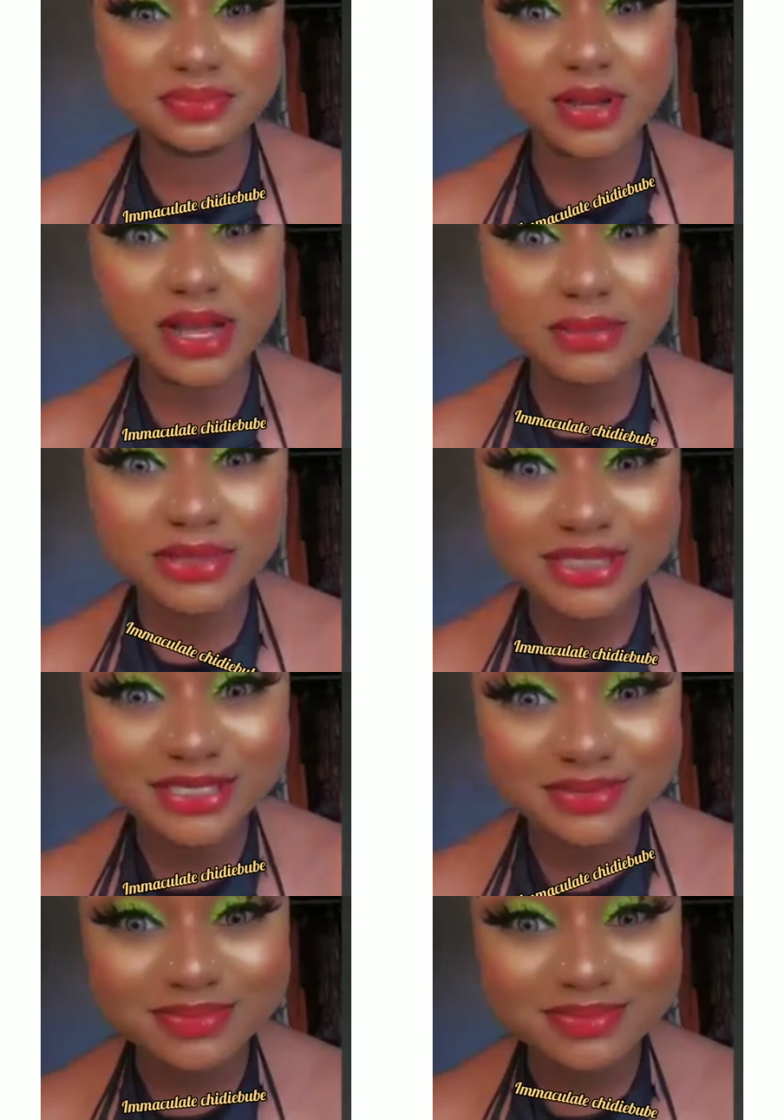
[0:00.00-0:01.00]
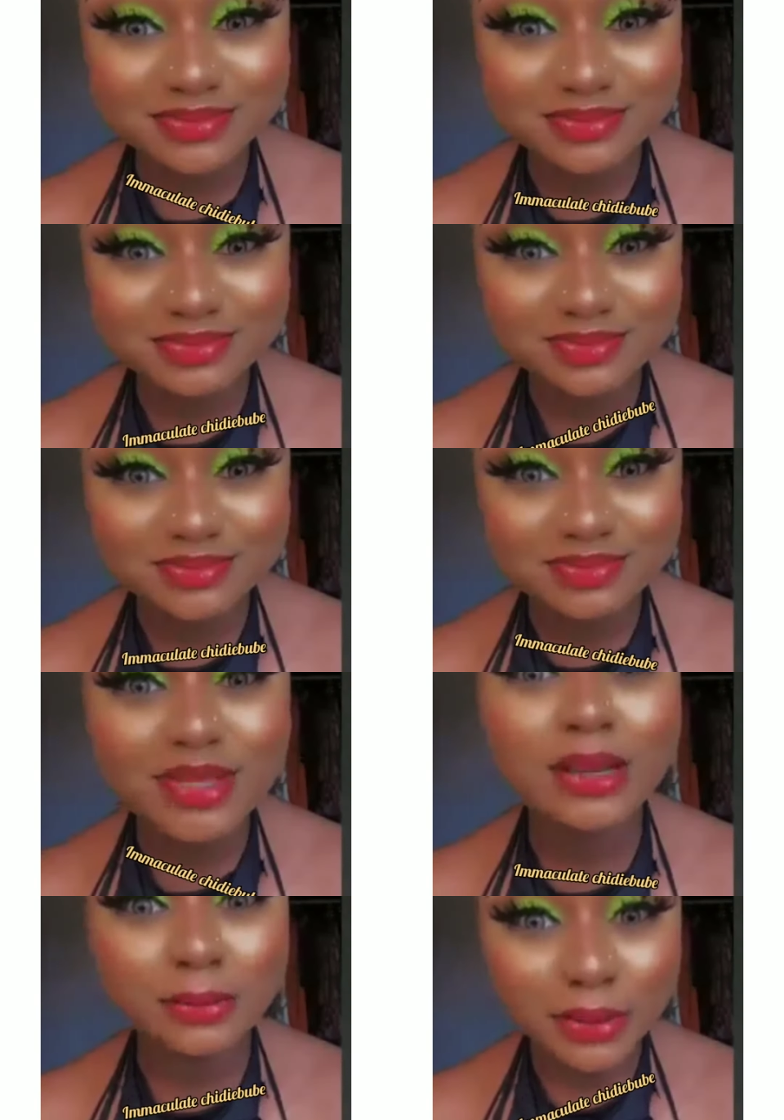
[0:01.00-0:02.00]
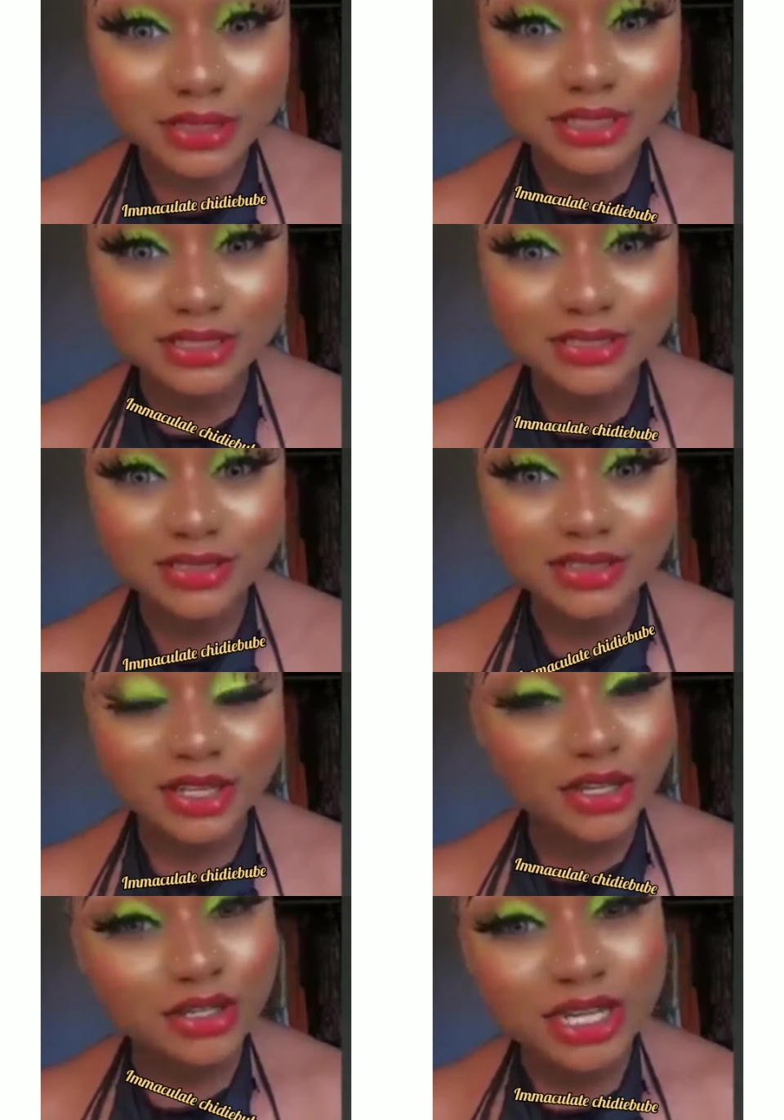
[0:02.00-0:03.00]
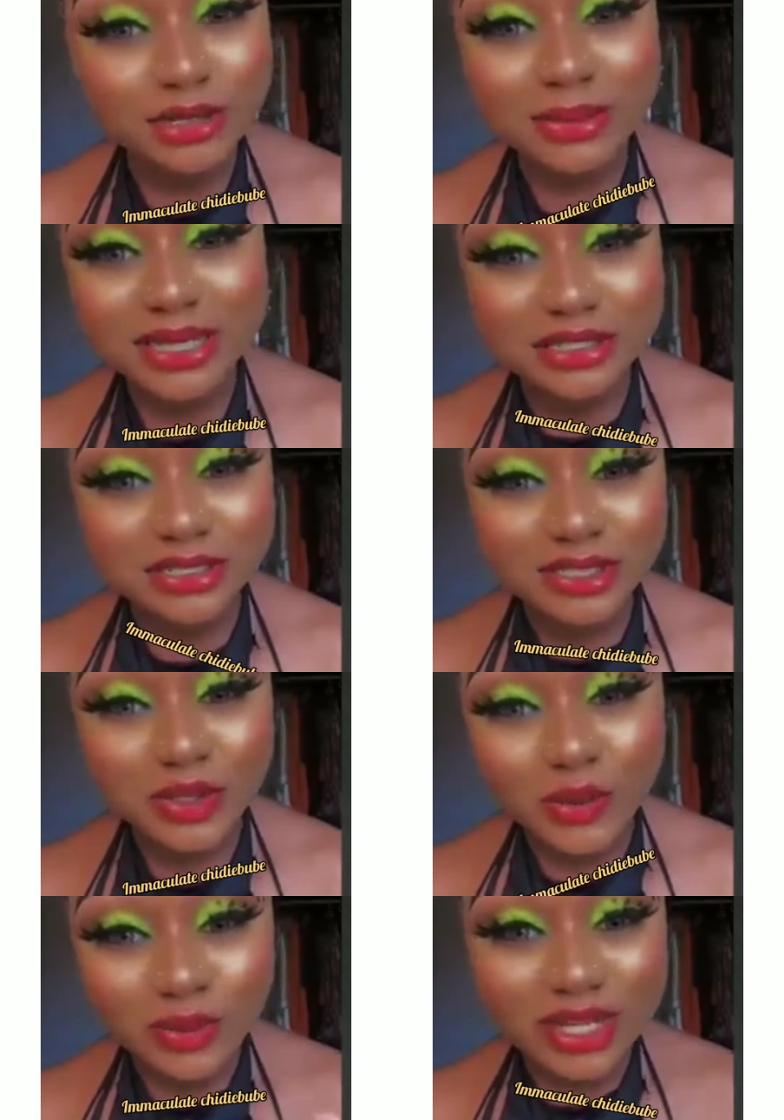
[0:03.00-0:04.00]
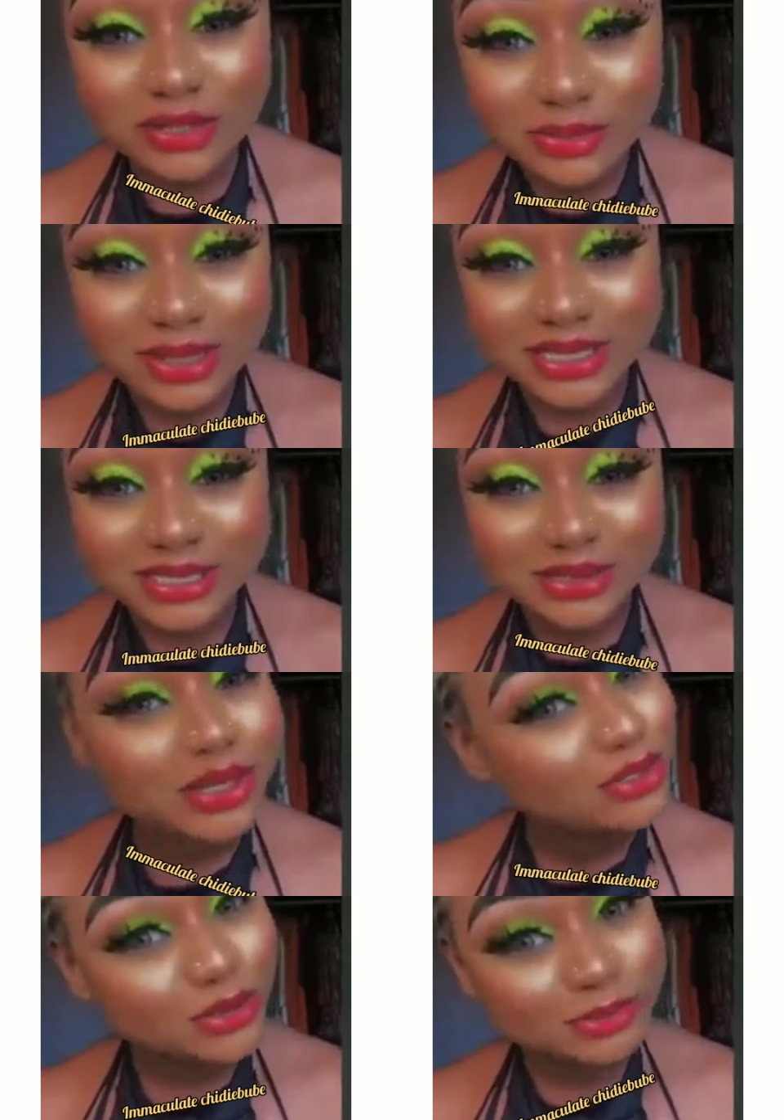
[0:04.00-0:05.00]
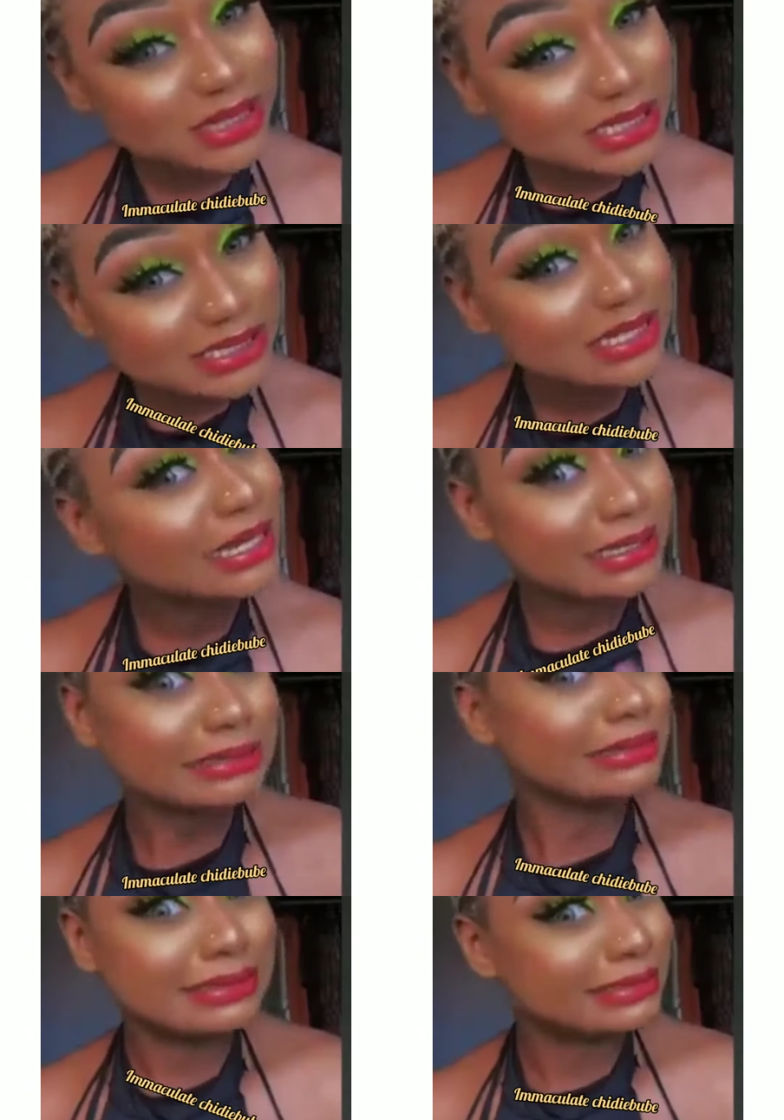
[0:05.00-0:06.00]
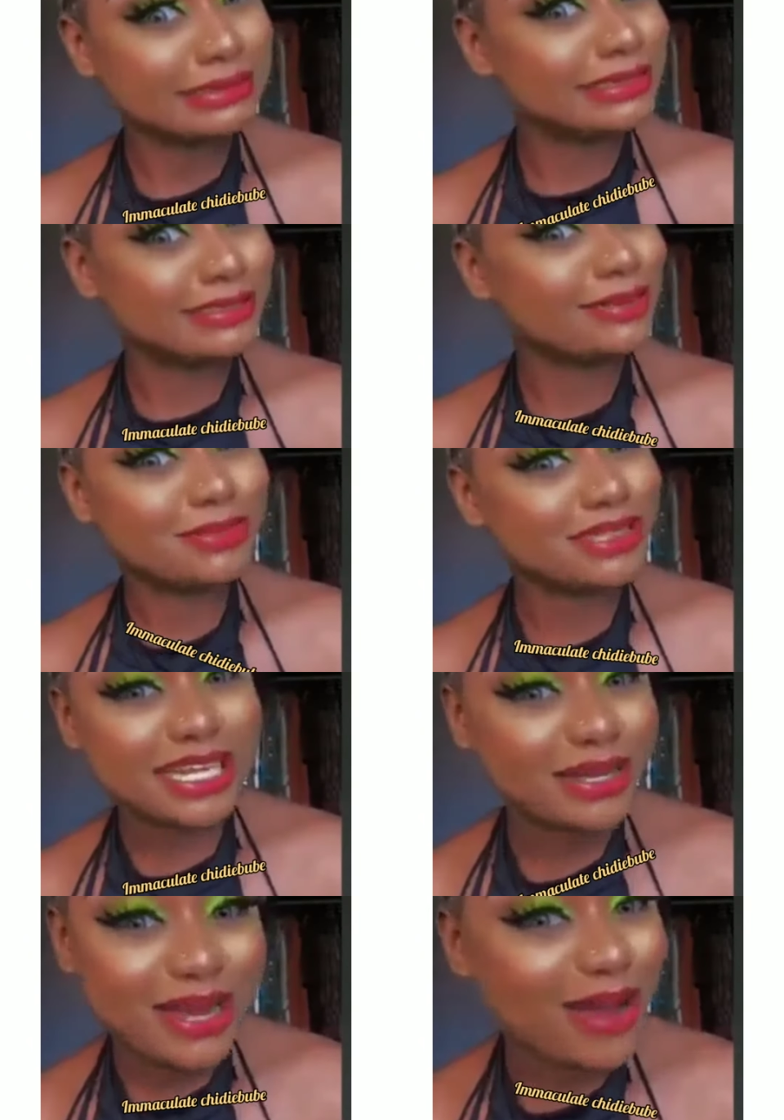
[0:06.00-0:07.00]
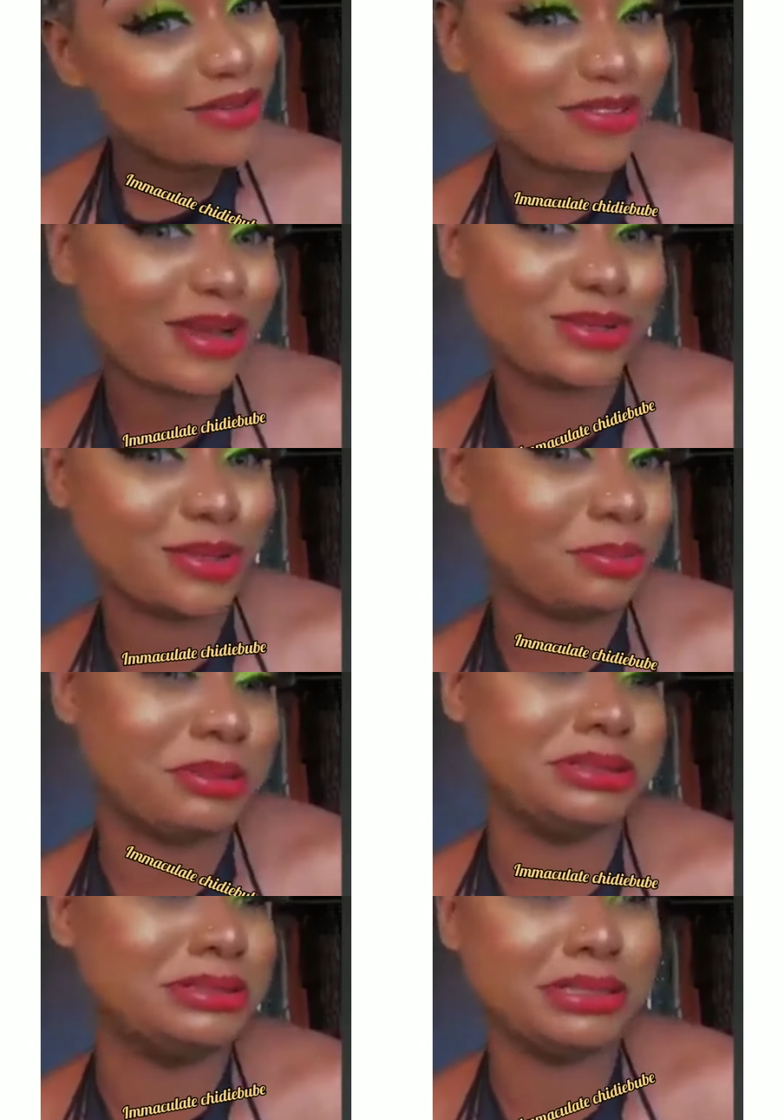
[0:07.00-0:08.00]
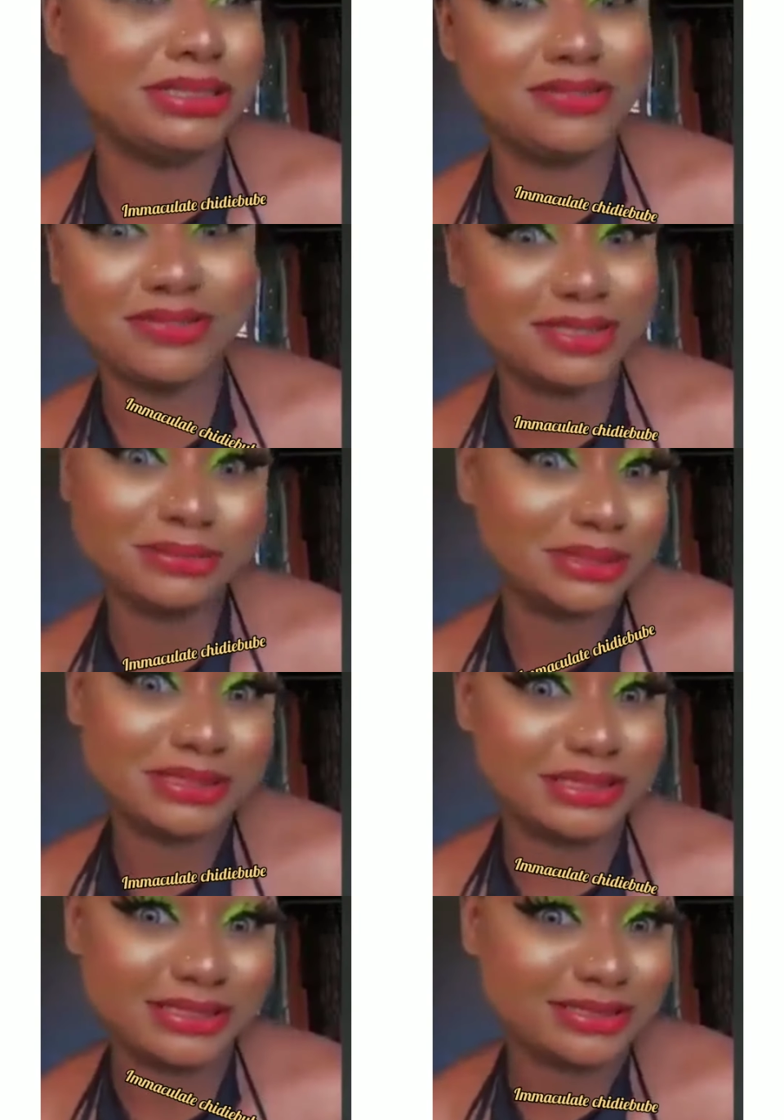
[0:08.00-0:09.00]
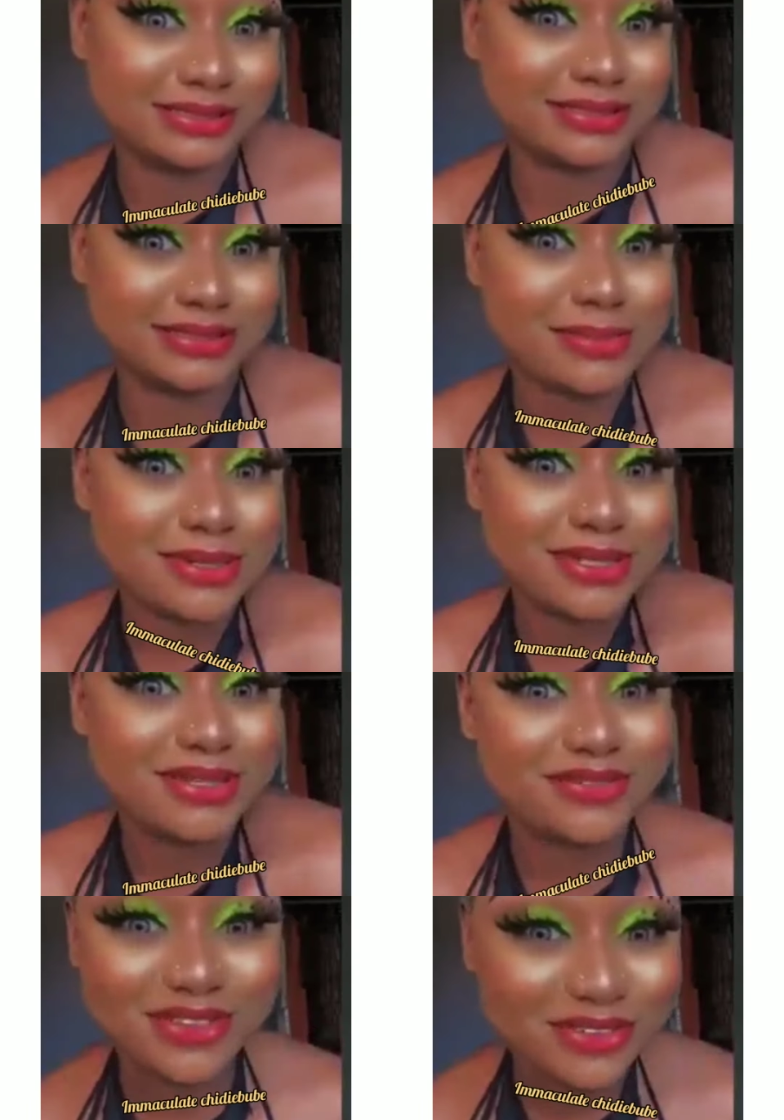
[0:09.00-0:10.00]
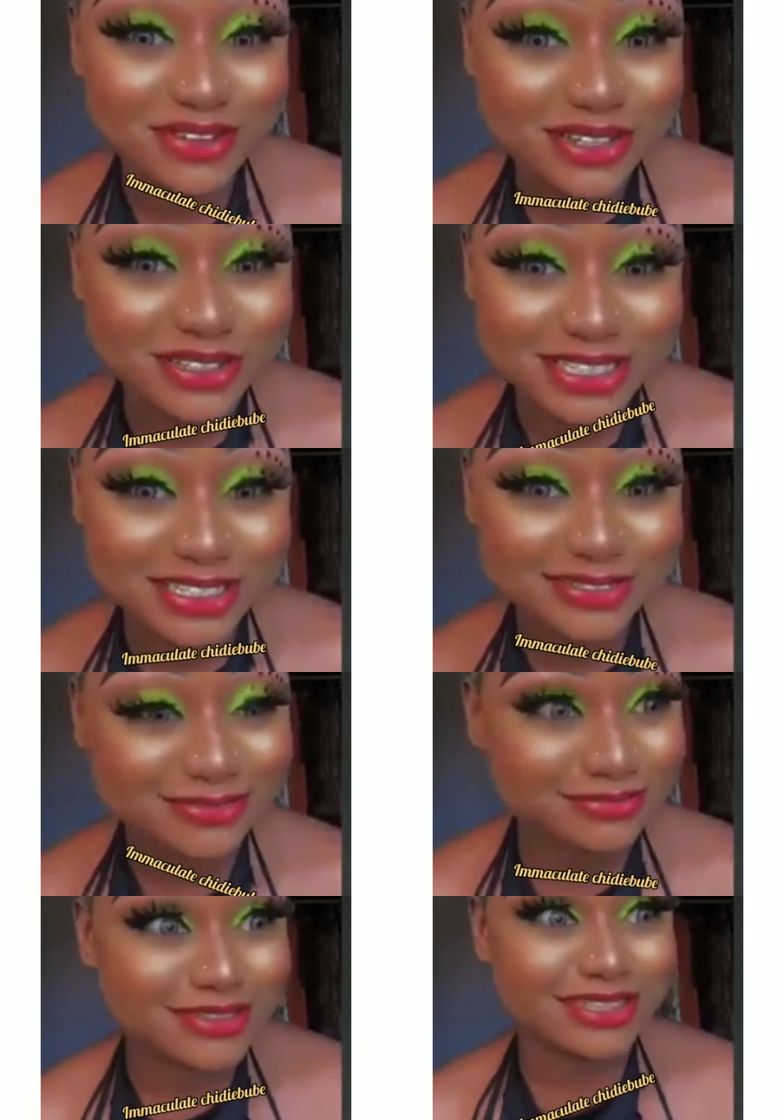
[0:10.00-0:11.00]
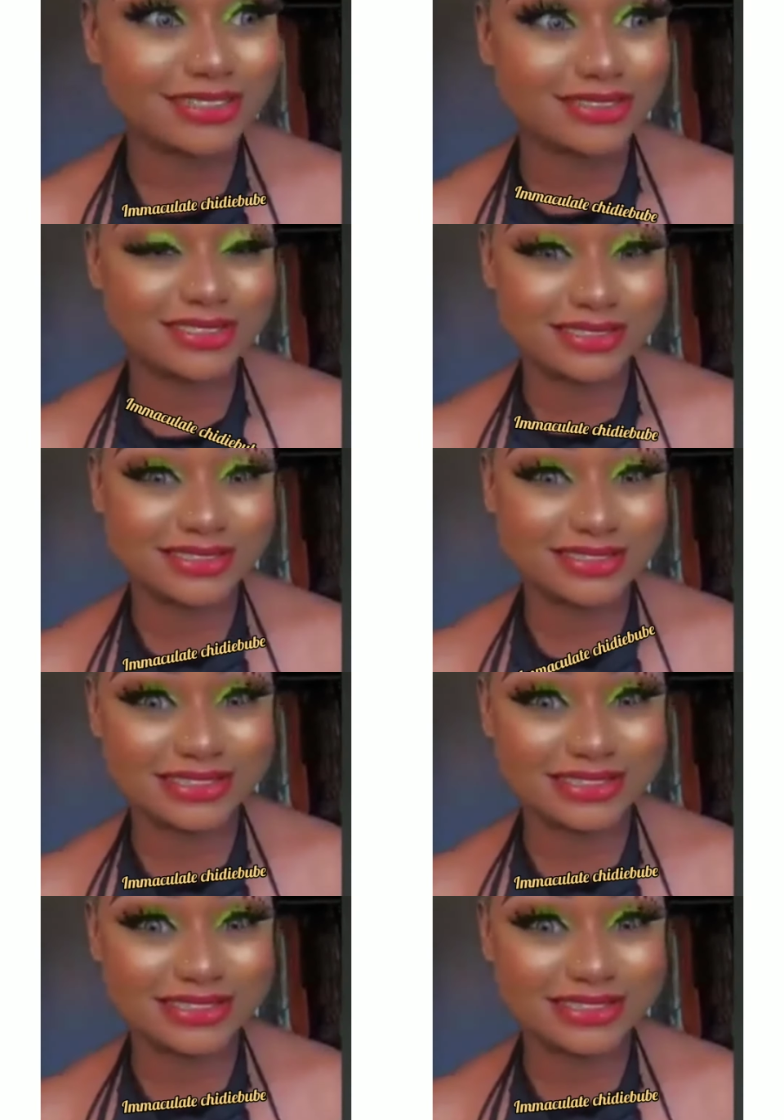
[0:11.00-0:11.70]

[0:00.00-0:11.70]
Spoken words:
I got money. Money. You cannot marry us. We cannot marry you. So please, it's only money that you can offer us. So please, just give us the money. The money you give offer us now. What else?